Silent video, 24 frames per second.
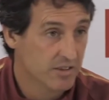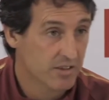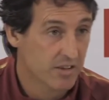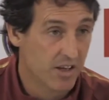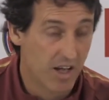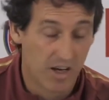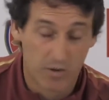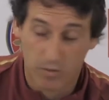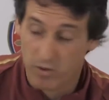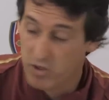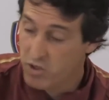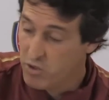
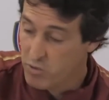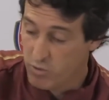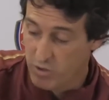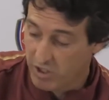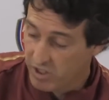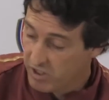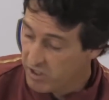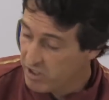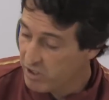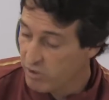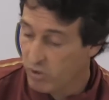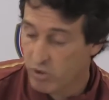and when you are
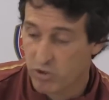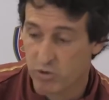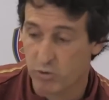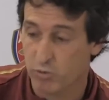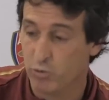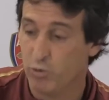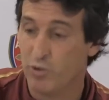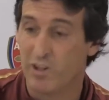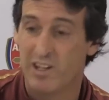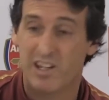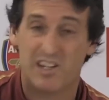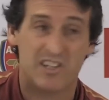here also
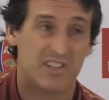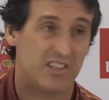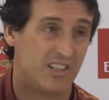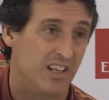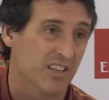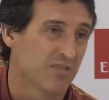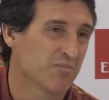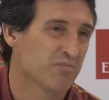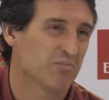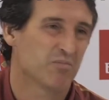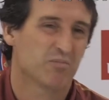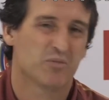do the
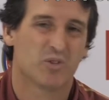resilience.